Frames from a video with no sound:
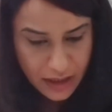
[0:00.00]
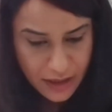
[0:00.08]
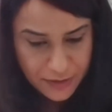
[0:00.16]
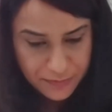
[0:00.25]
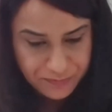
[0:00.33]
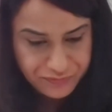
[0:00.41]

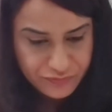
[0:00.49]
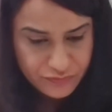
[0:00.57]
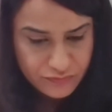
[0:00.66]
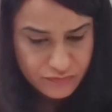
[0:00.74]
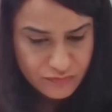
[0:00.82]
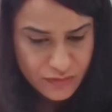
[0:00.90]

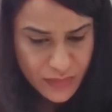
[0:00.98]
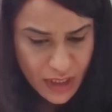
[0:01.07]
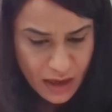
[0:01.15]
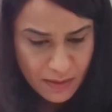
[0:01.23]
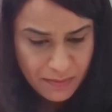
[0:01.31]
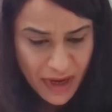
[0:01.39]

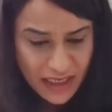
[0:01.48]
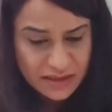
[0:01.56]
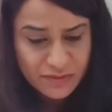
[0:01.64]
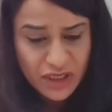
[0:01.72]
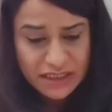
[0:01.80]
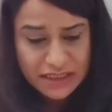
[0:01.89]

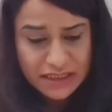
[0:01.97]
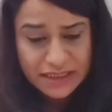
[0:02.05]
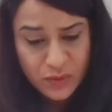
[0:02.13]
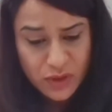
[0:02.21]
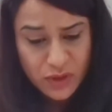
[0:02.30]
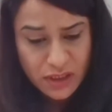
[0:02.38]

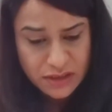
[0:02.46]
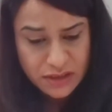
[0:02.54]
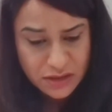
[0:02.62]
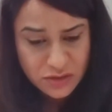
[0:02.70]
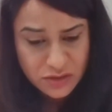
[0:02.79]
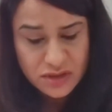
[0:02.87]
Maximising
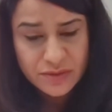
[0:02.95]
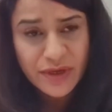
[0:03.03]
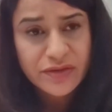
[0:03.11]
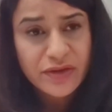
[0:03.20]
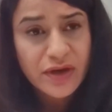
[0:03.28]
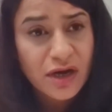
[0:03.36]
networks, I talked
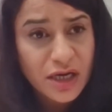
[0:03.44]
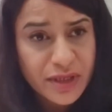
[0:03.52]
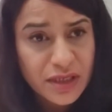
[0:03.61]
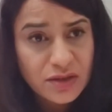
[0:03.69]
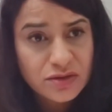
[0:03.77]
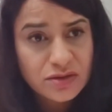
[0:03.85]
about the
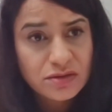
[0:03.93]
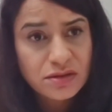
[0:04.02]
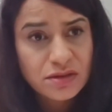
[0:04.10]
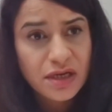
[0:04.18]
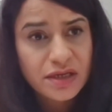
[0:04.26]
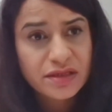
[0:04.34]
hyperlocal.